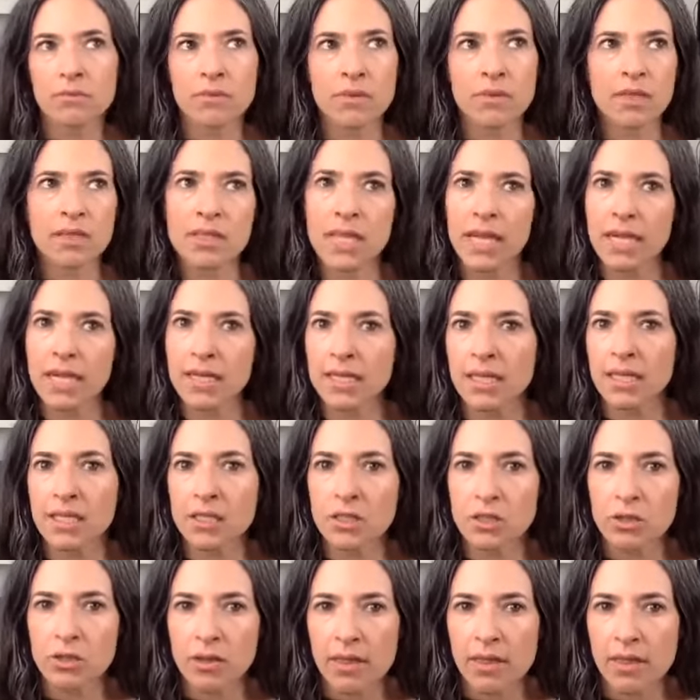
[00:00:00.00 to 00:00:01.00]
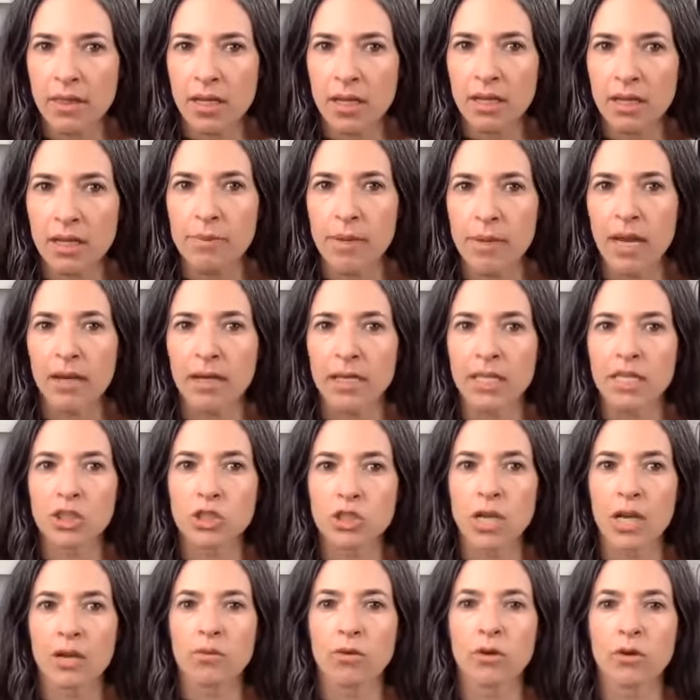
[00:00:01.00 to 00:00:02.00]
techniques you can think about in
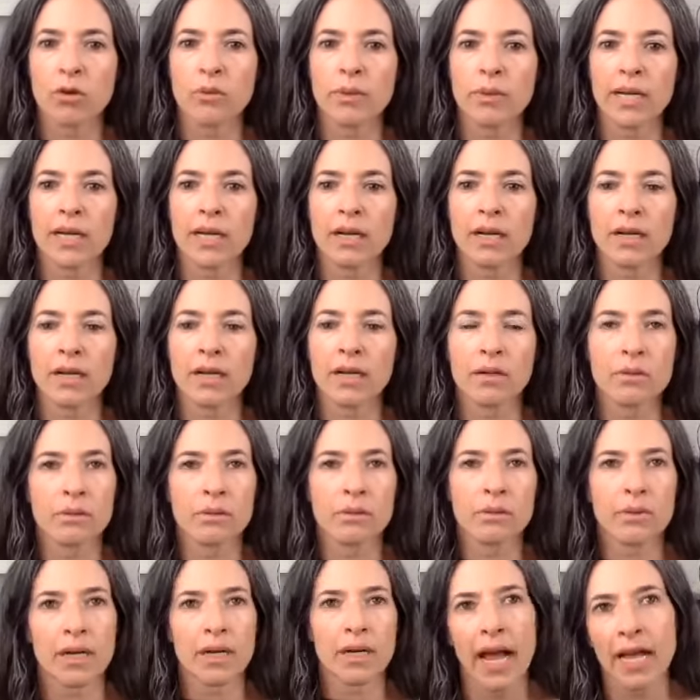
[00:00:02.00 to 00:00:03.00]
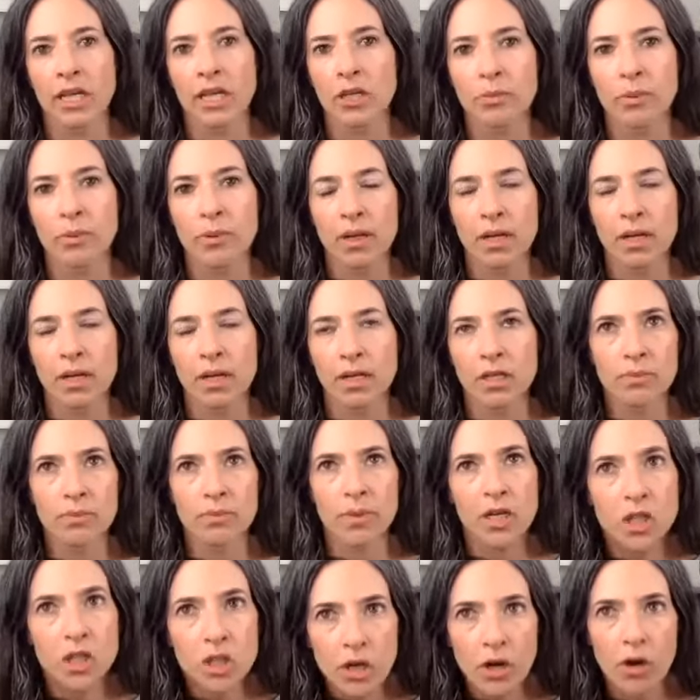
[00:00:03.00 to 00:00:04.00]
general where
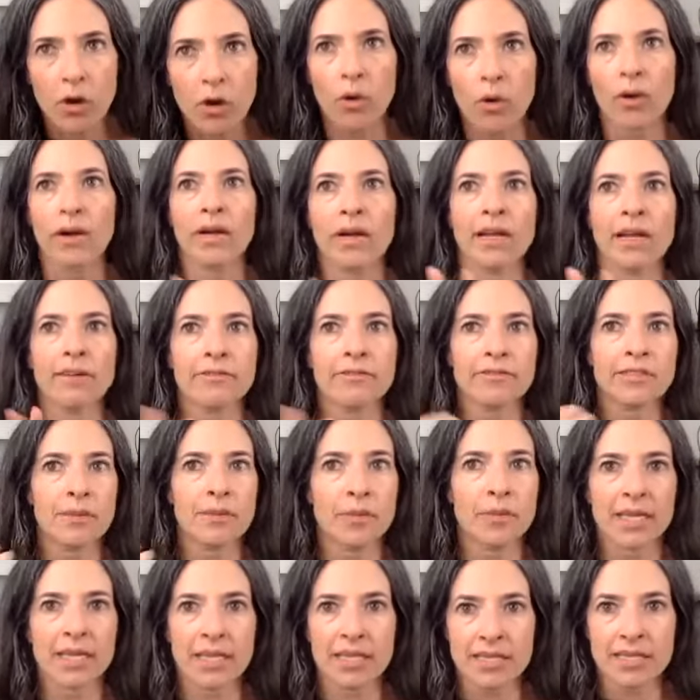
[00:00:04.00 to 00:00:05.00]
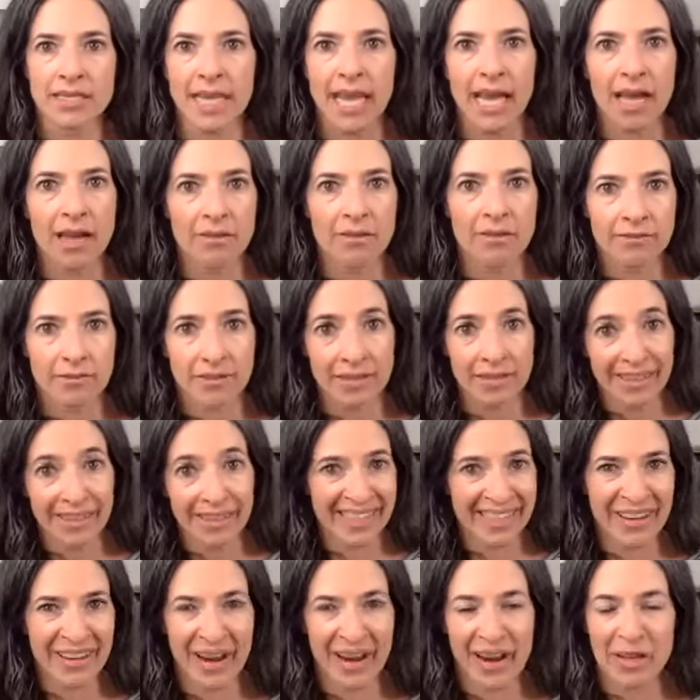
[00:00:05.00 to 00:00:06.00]
acupuncture, or if somebody doesn't have
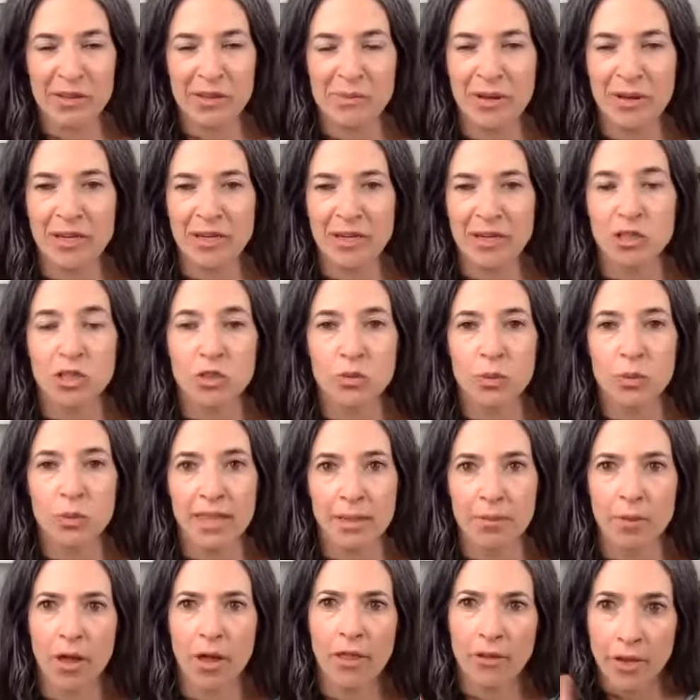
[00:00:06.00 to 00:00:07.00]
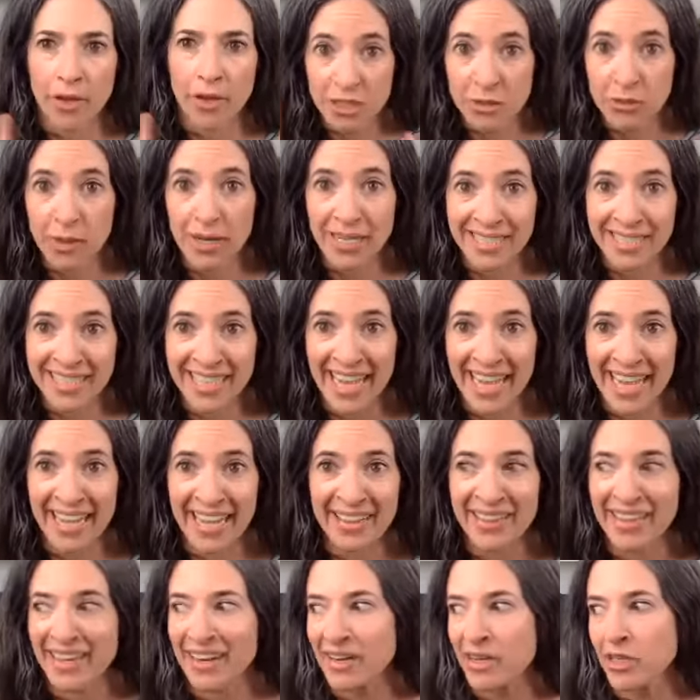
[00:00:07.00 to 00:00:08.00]
acupuncturist with them? Although I do want to say out
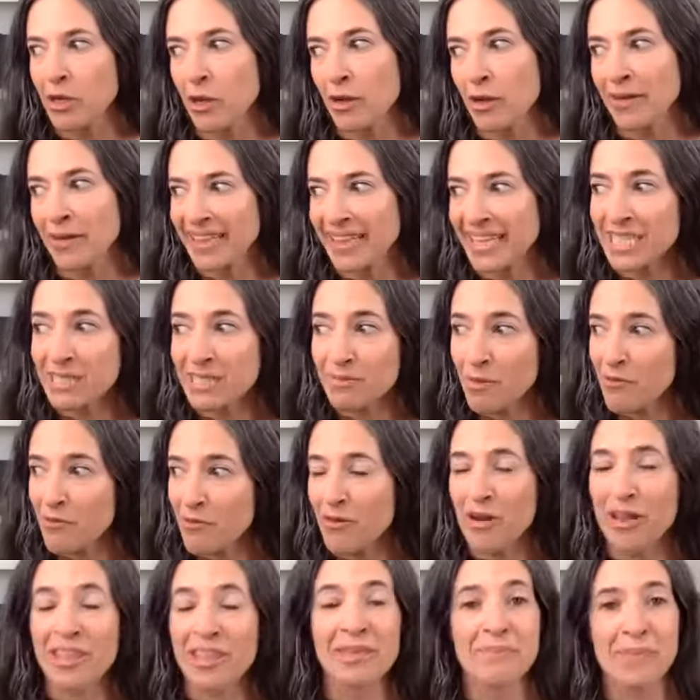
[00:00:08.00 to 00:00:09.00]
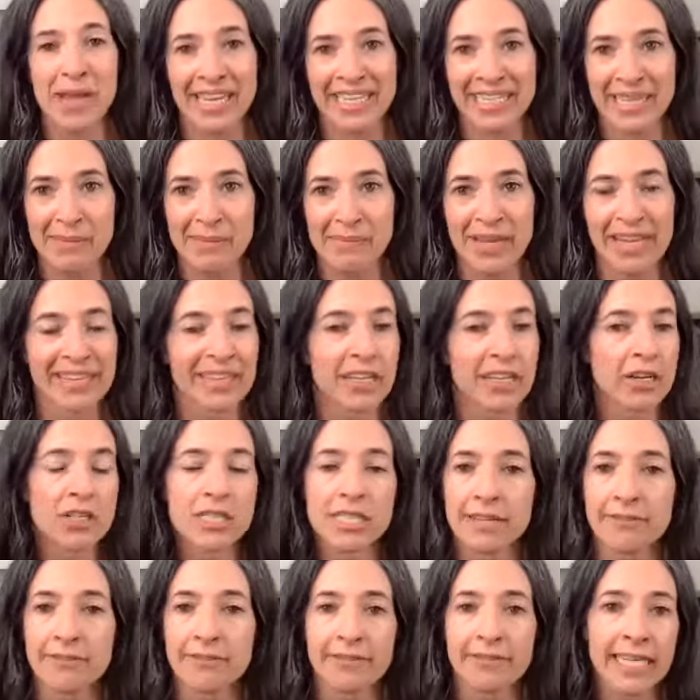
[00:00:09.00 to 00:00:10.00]
there, you know, at least before the pandemic, there are
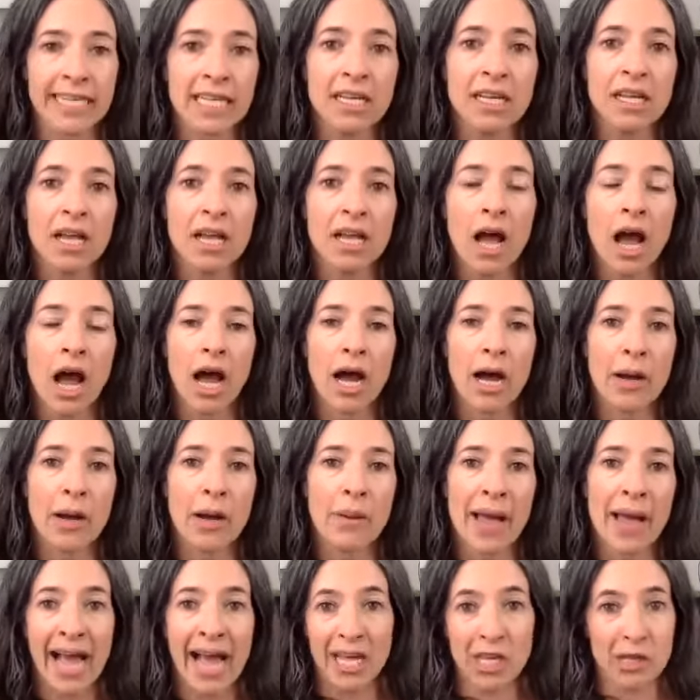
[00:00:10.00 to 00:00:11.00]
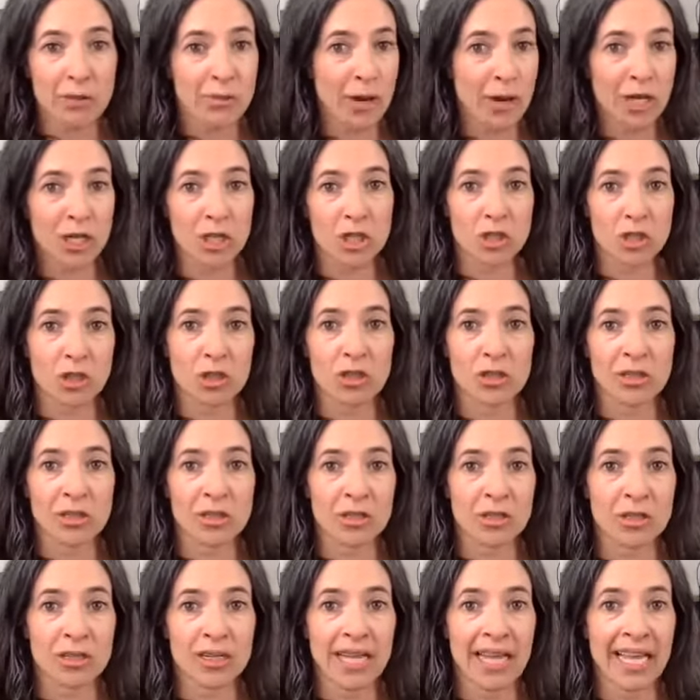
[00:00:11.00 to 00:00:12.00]
definitely
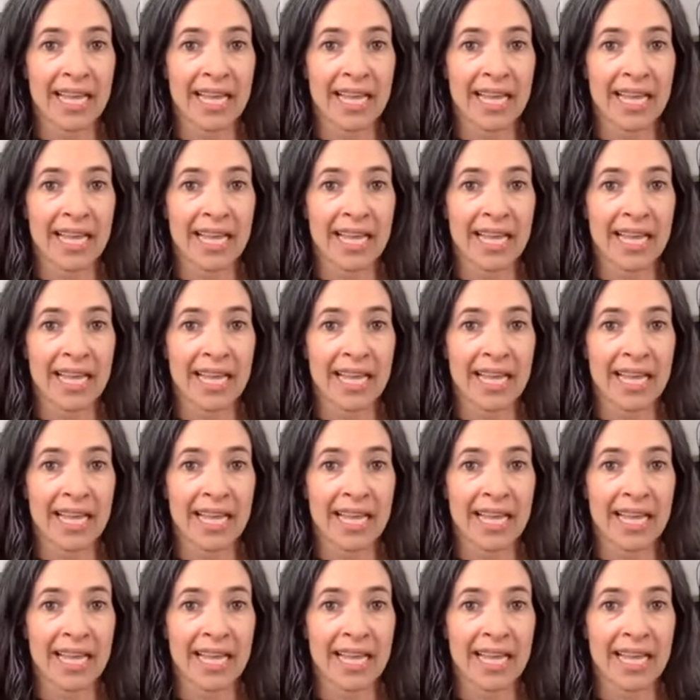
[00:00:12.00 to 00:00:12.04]
acupuncturist